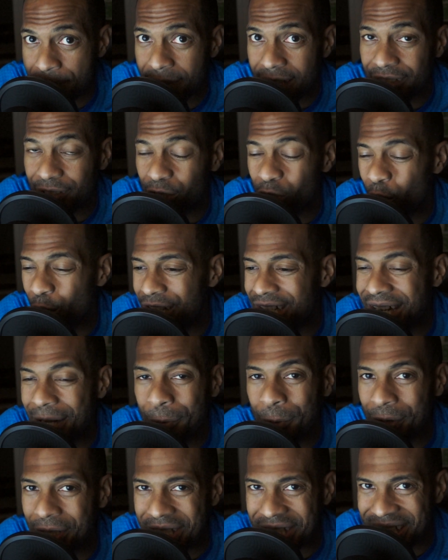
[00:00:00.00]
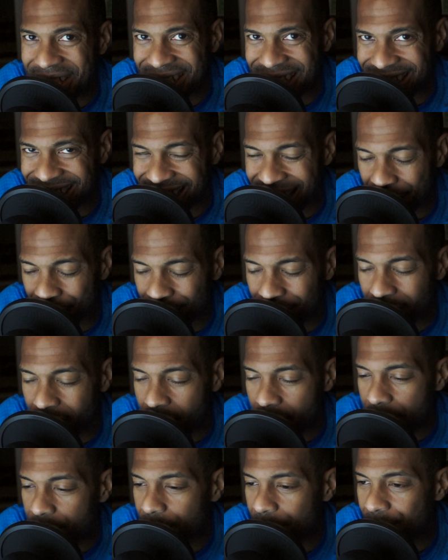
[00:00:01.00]
they're all networked together,
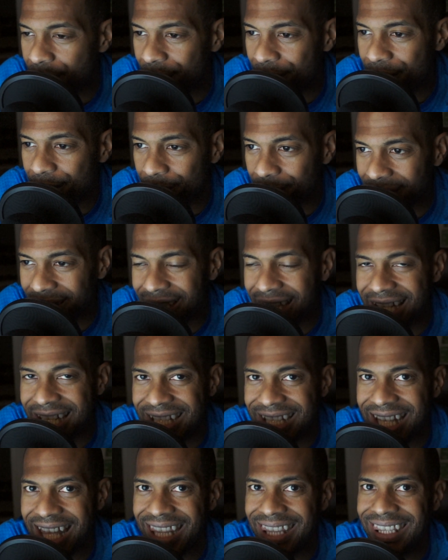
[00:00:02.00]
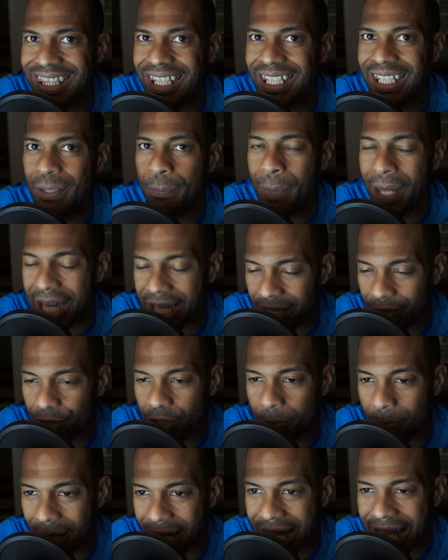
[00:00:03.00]
you'll start to realize that the pain of
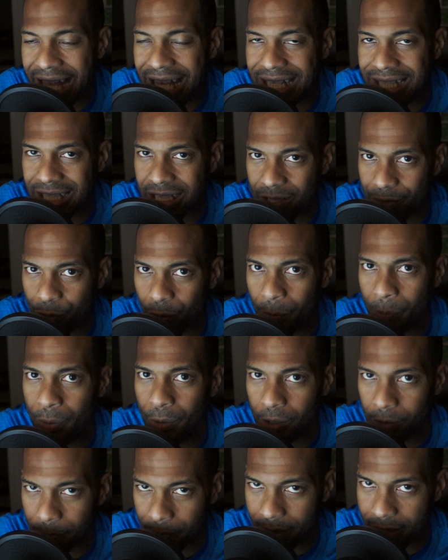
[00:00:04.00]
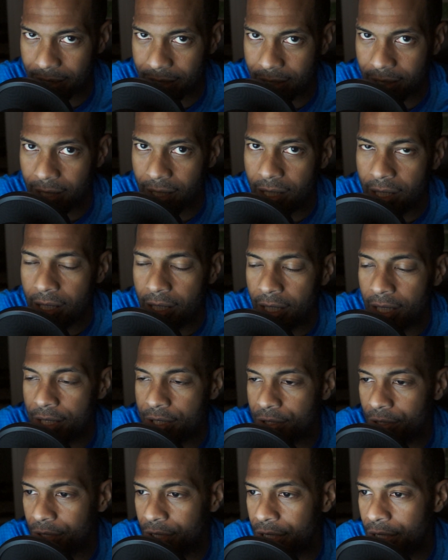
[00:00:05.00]
your past is for purpose and
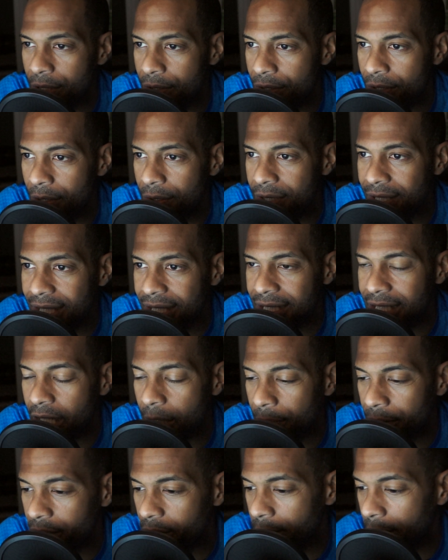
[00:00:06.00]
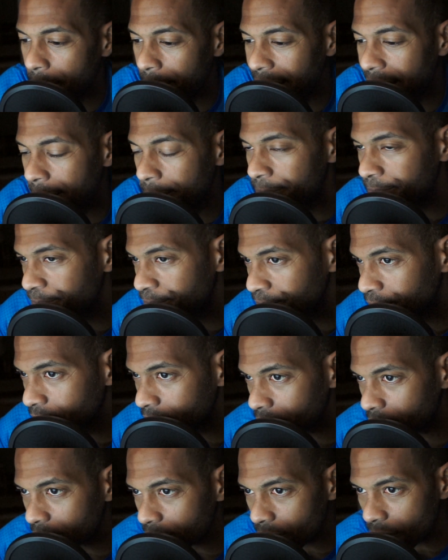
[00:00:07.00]
start to use those things to help other people out.
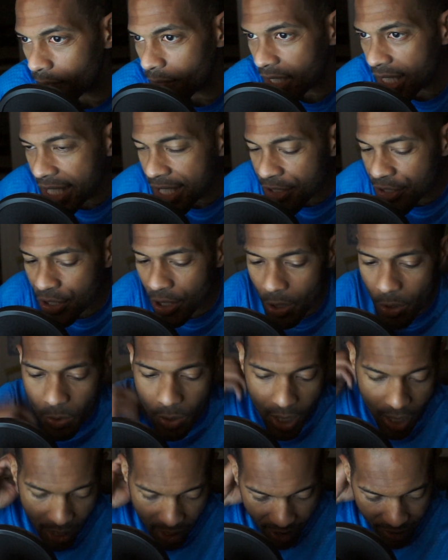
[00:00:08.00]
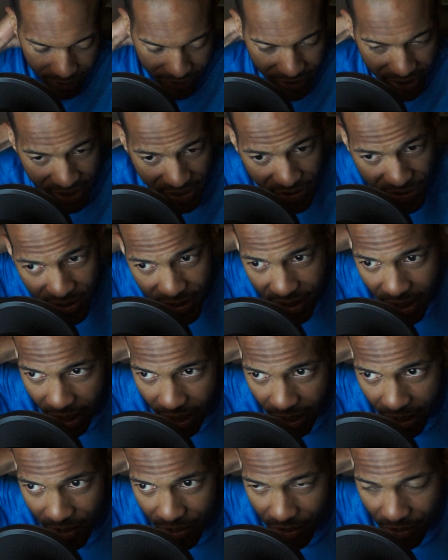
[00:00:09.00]
And so this,
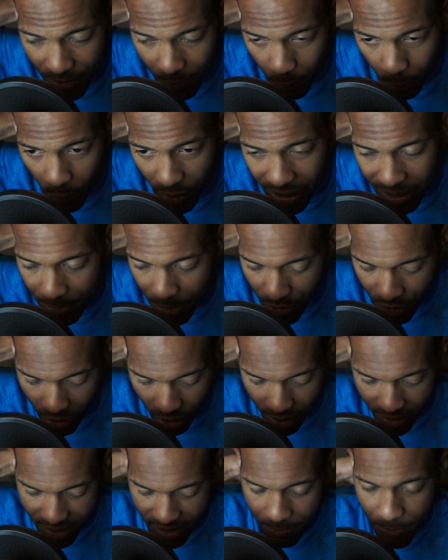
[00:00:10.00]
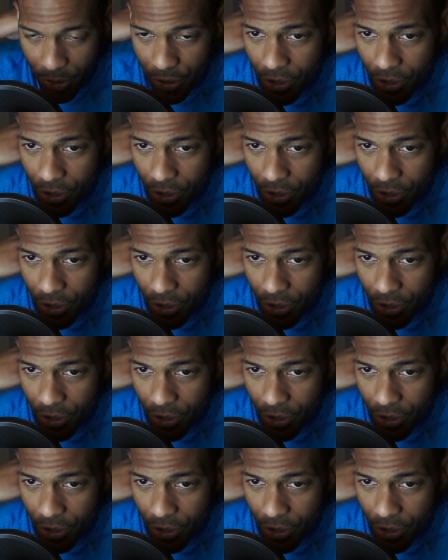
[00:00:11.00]
working at Busch Gardens